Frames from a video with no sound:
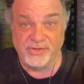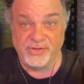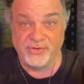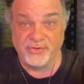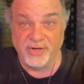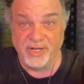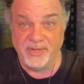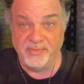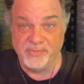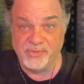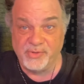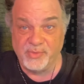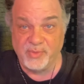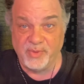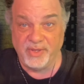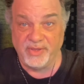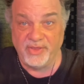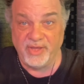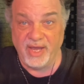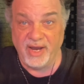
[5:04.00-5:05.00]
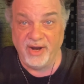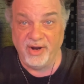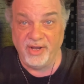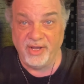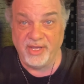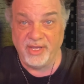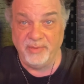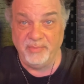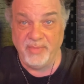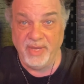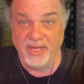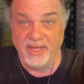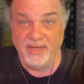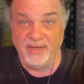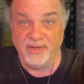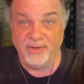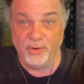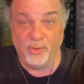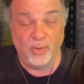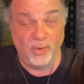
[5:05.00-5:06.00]
streams with Eric and me
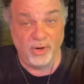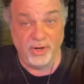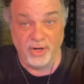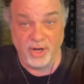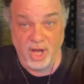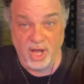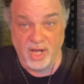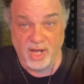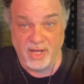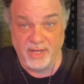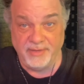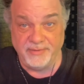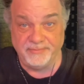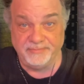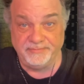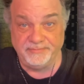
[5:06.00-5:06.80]
or not,